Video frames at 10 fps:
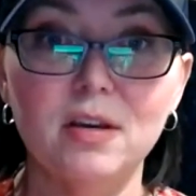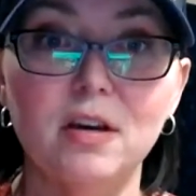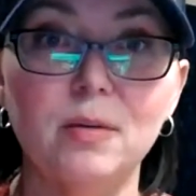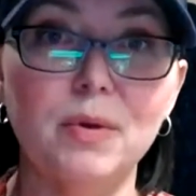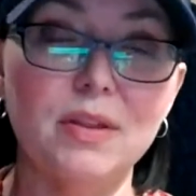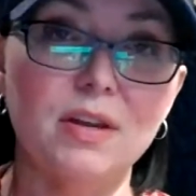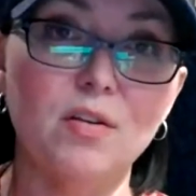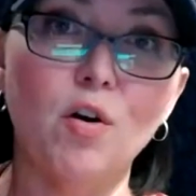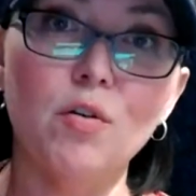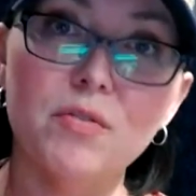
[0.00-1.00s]
and then
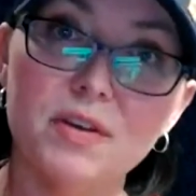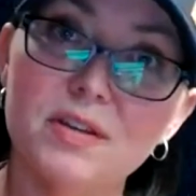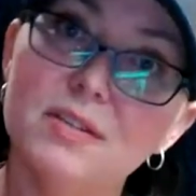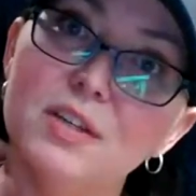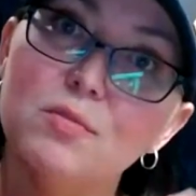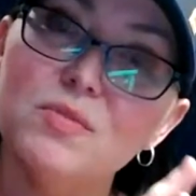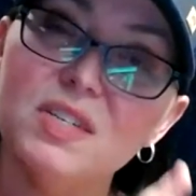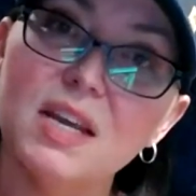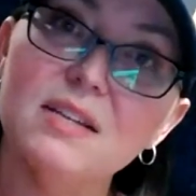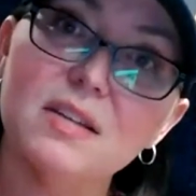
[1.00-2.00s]
all the
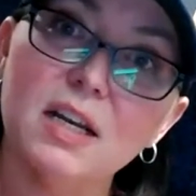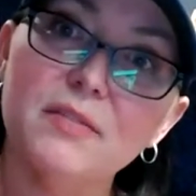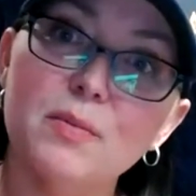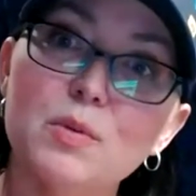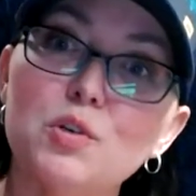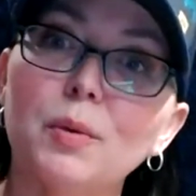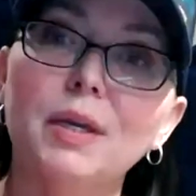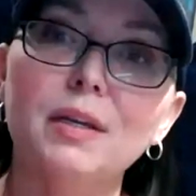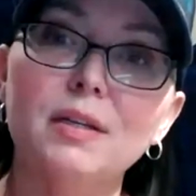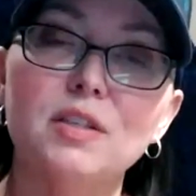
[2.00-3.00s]
states kind of in
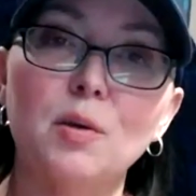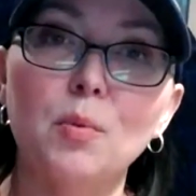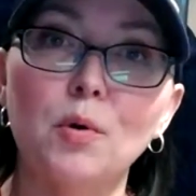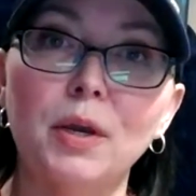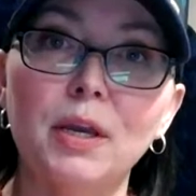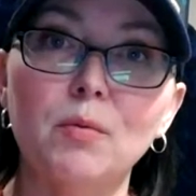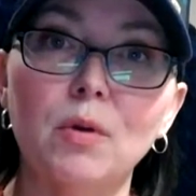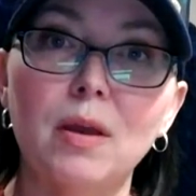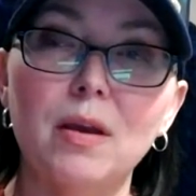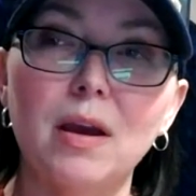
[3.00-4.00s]
between at some point,
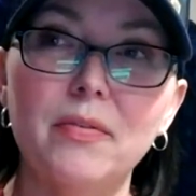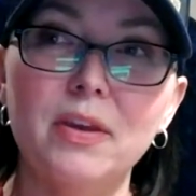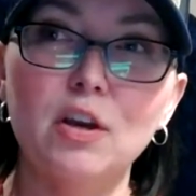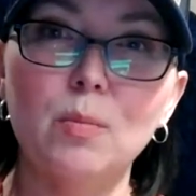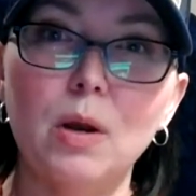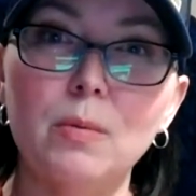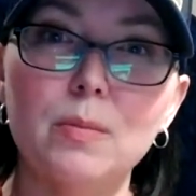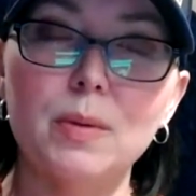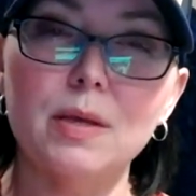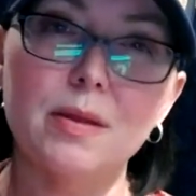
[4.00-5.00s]
where I think I'll probably
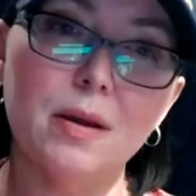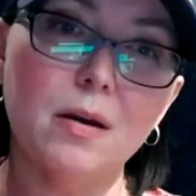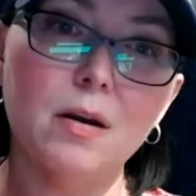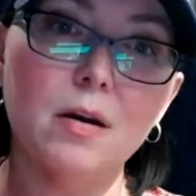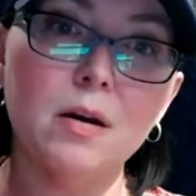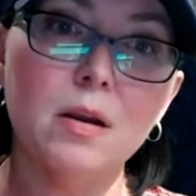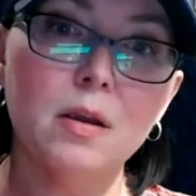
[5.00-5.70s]
be there.